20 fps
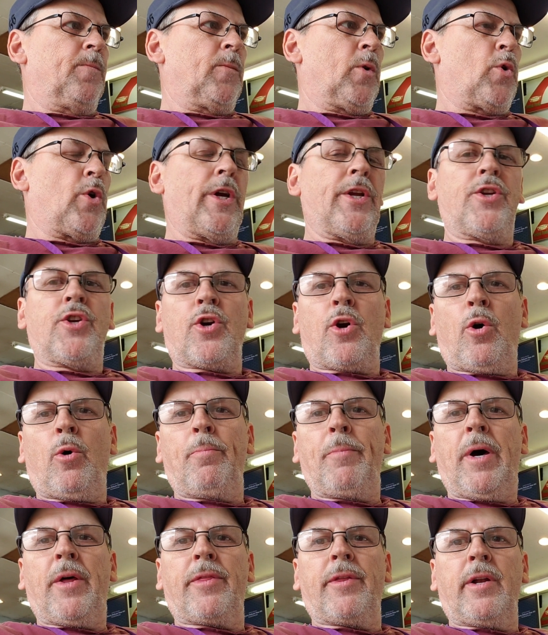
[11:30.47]
create your
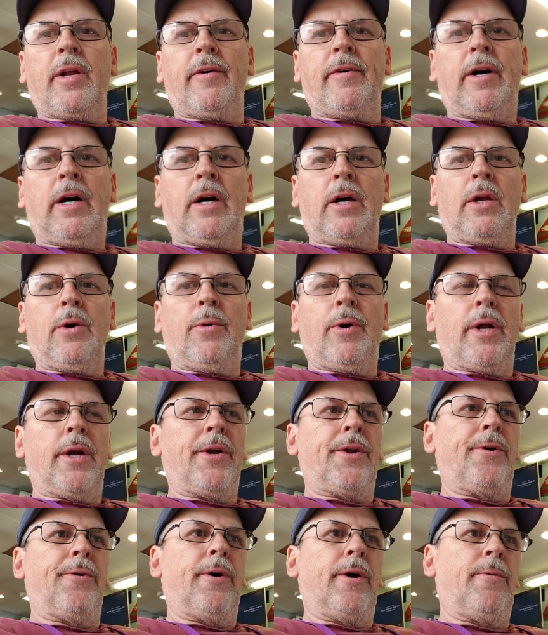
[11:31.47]
own method of how you want
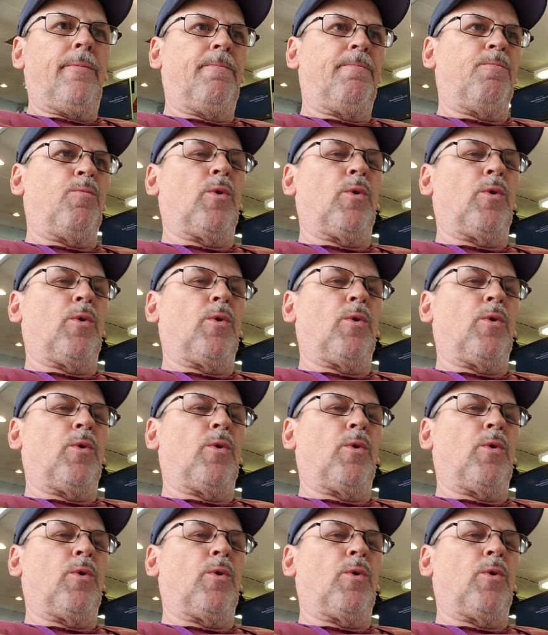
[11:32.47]
to do it,